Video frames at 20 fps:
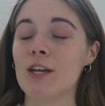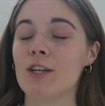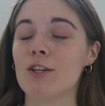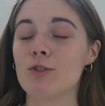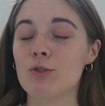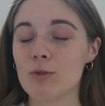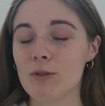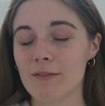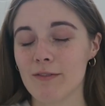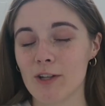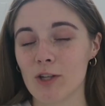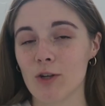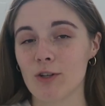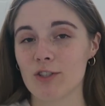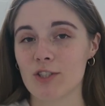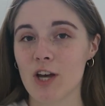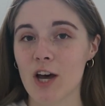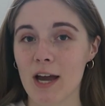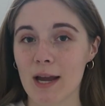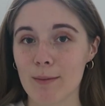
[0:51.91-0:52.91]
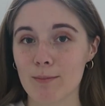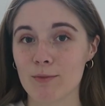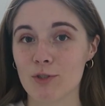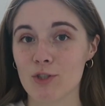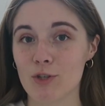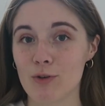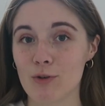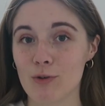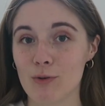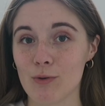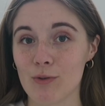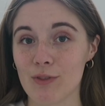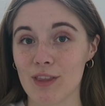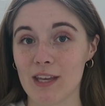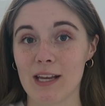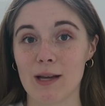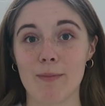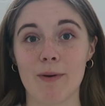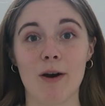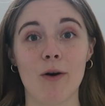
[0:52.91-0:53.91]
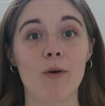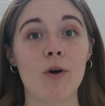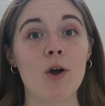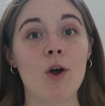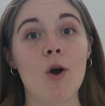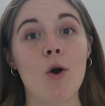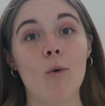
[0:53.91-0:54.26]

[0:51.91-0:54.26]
you do have a lot of time to think about